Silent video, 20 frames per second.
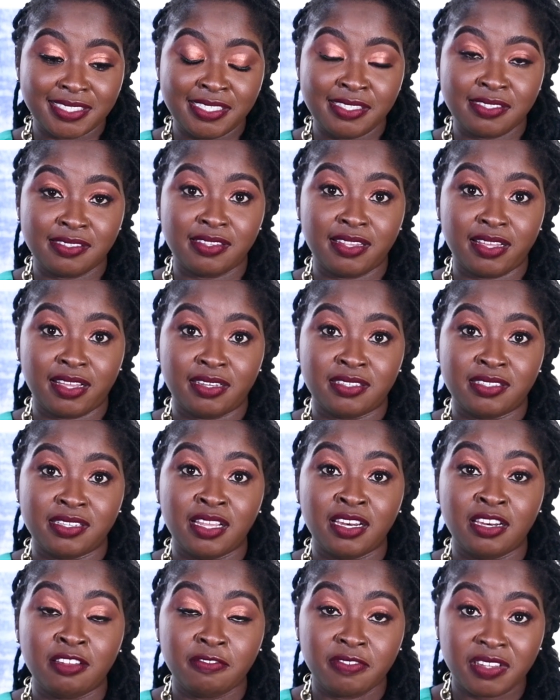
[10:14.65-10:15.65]
is that
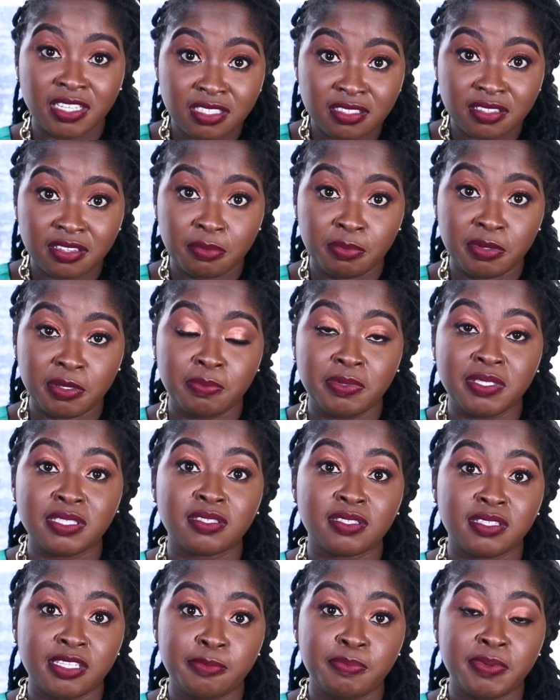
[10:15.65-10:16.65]
elevate the
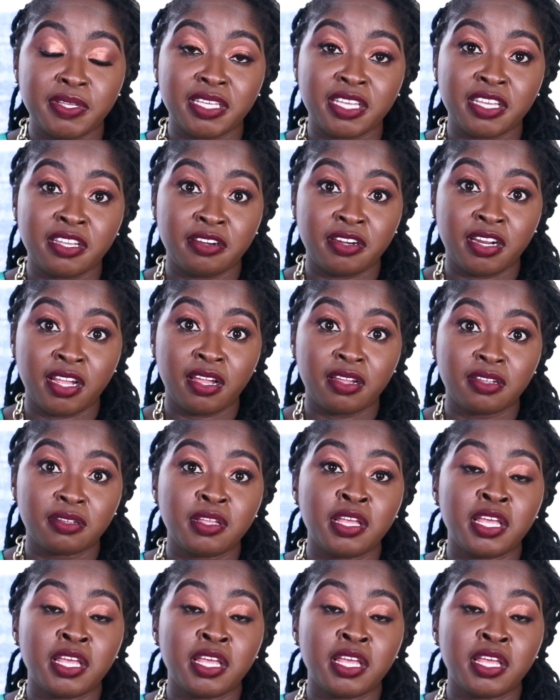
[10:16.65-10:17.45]
baby's sleeping area.